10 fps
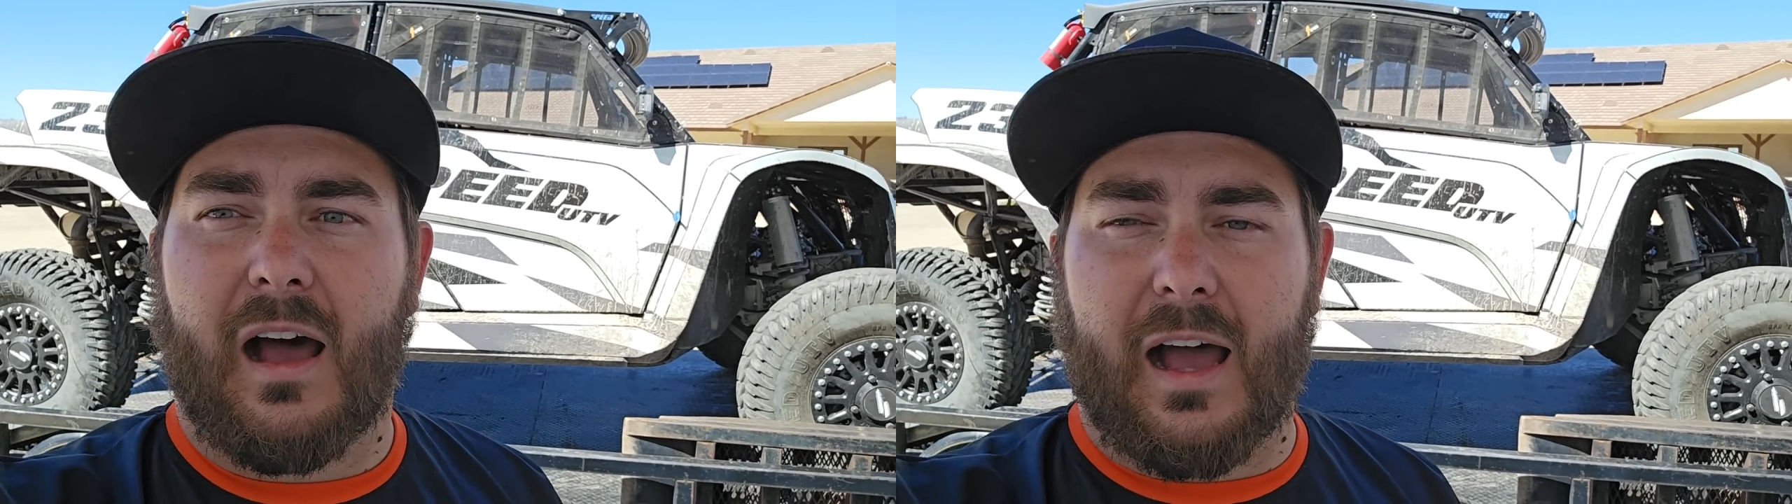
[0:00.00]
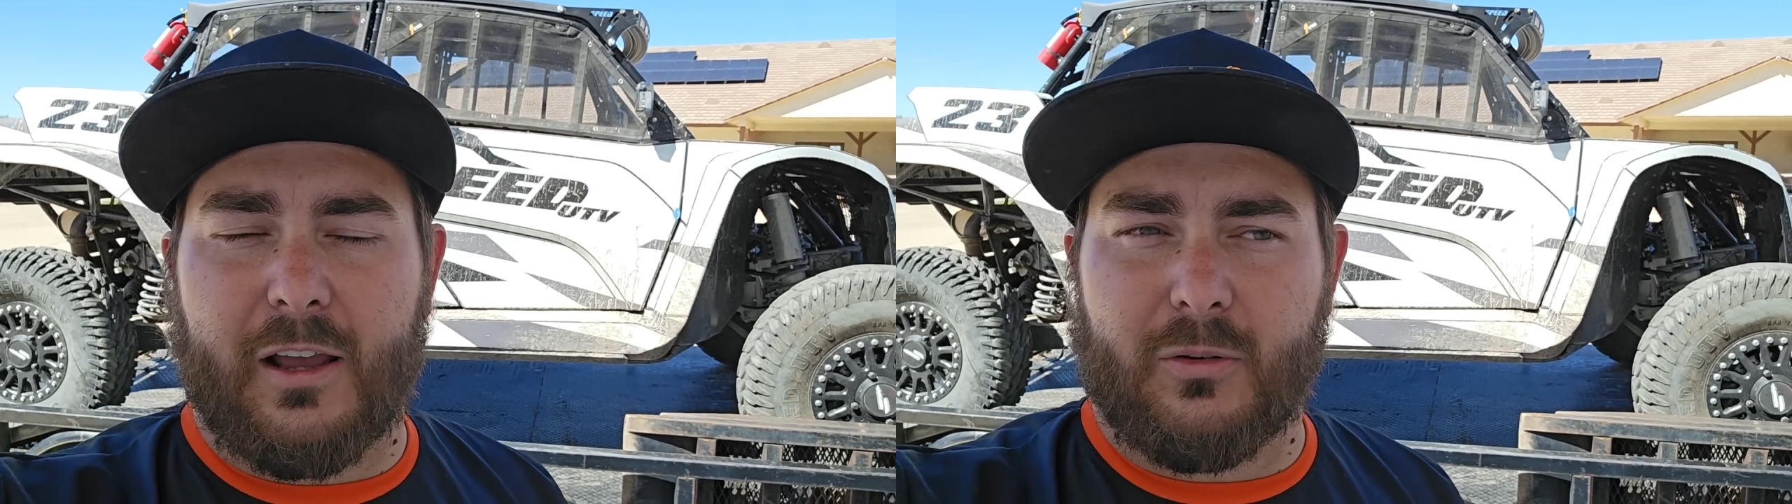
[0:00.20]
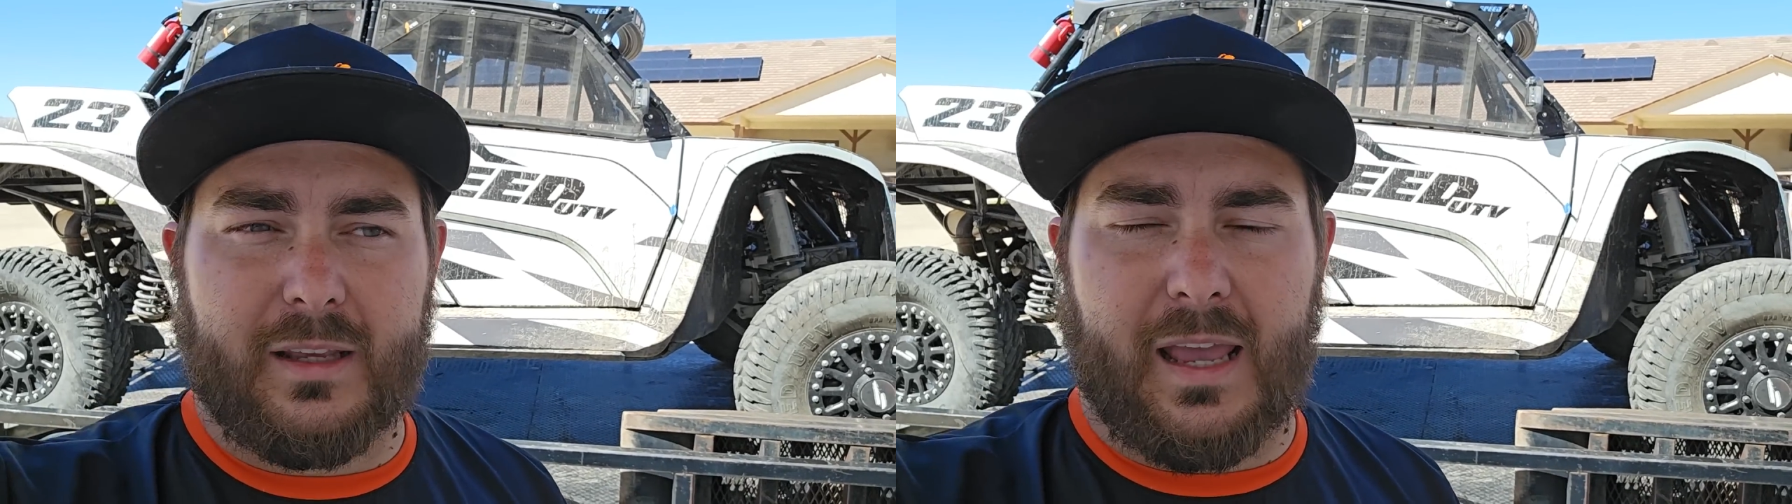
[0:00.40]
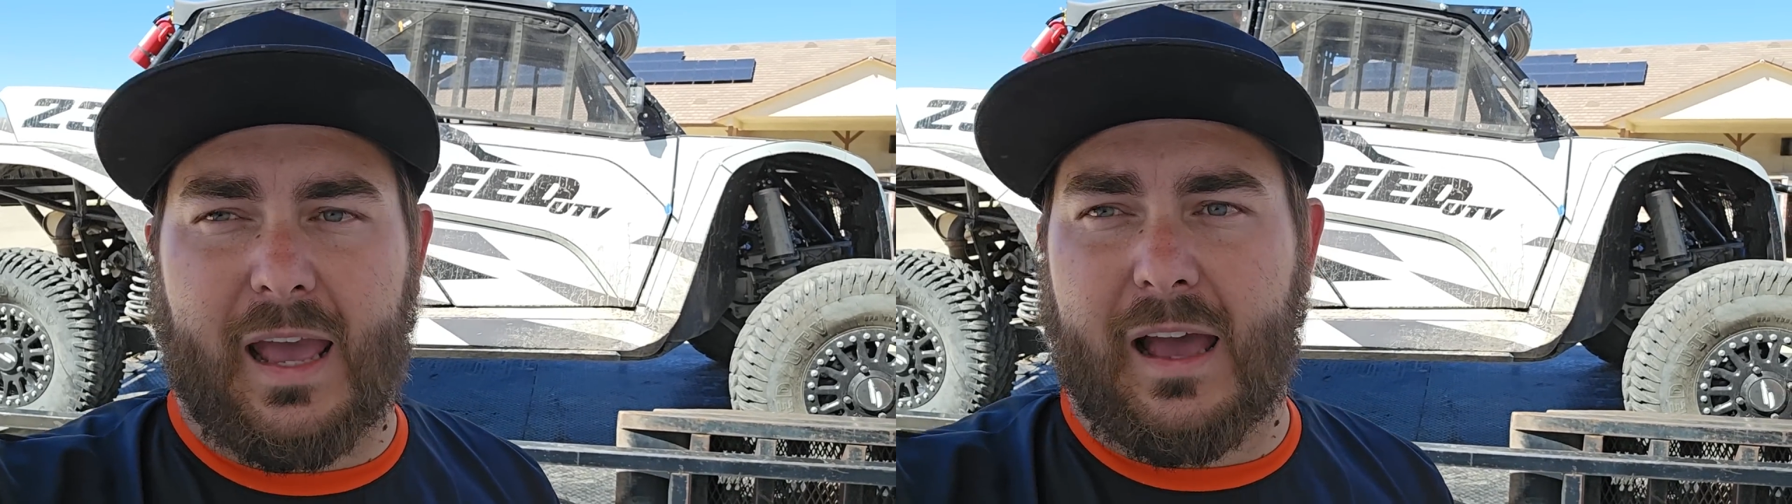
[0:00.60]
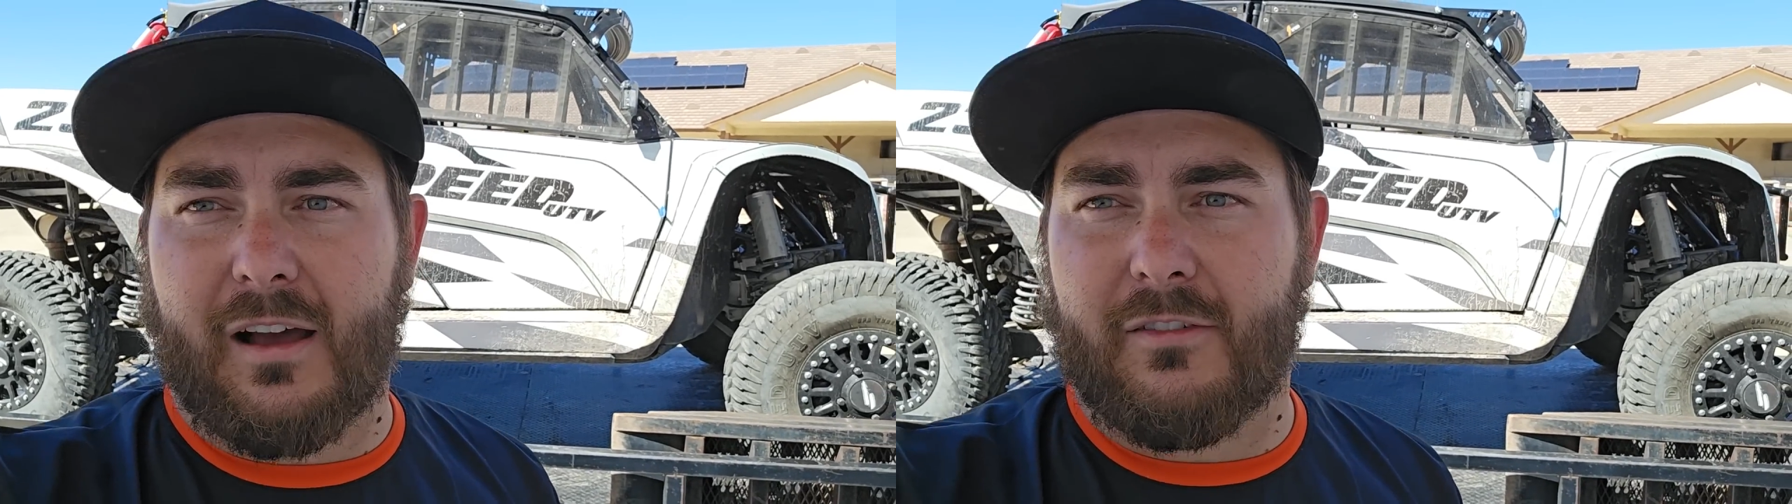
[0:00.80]
I only
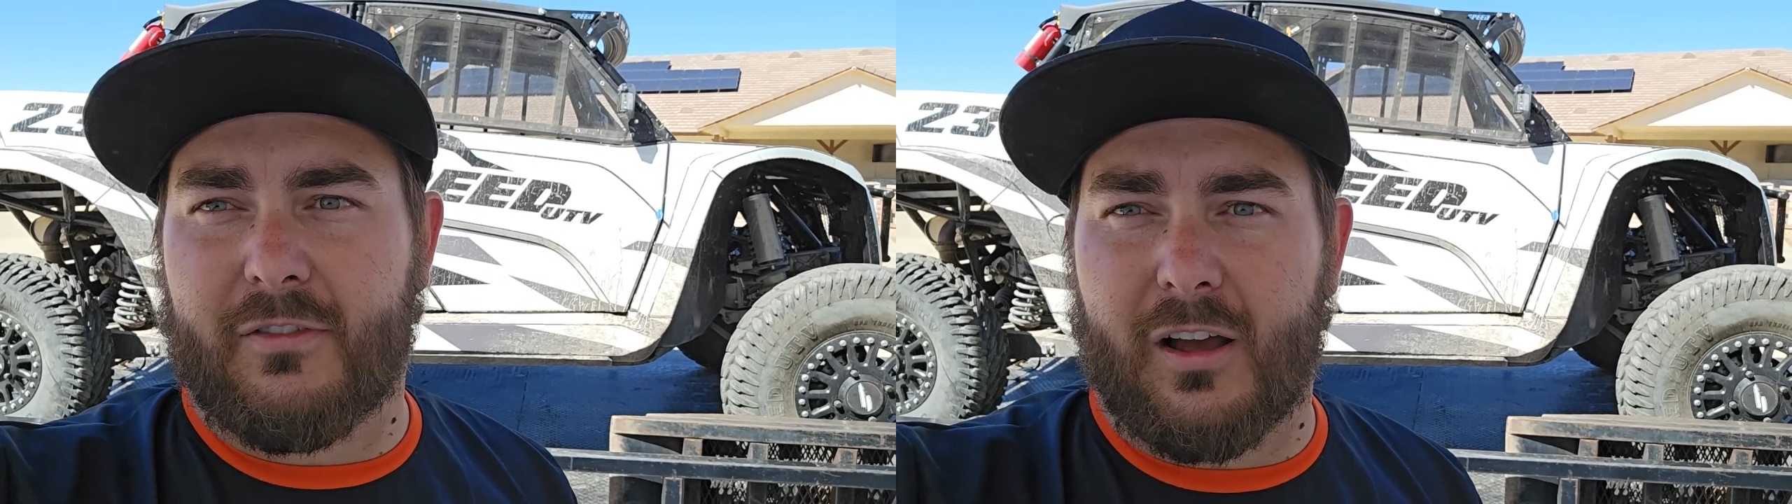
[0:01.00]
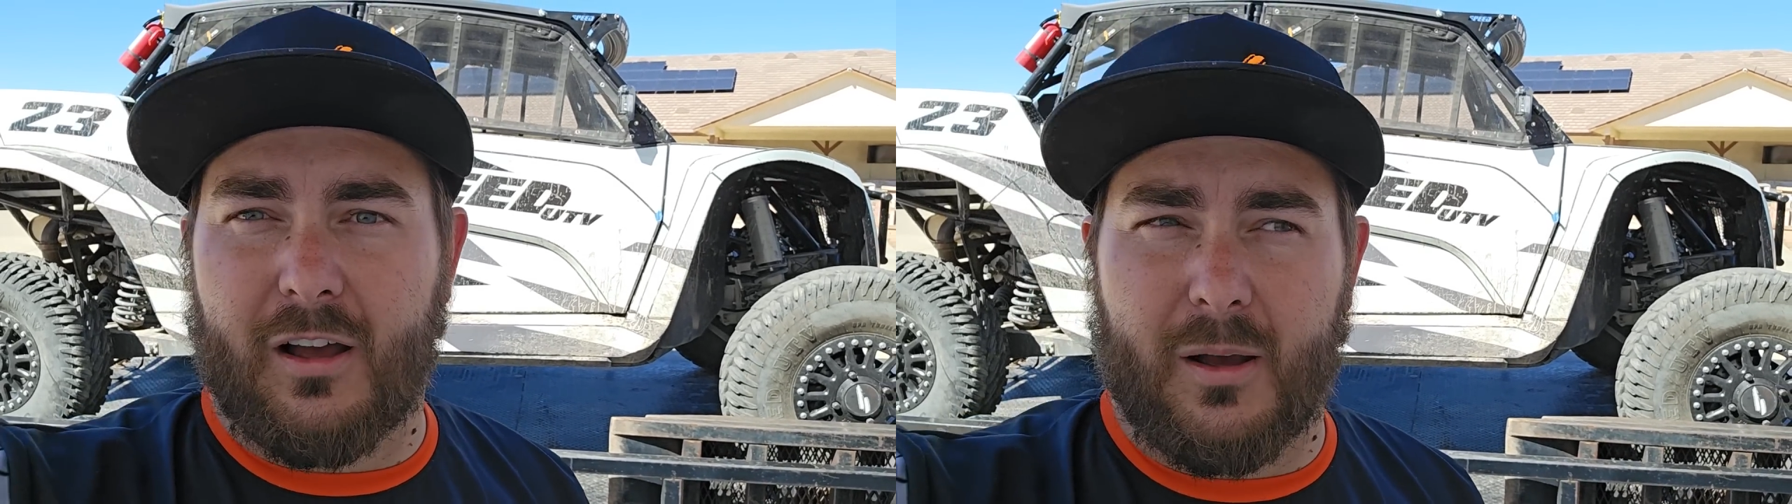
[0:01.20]
have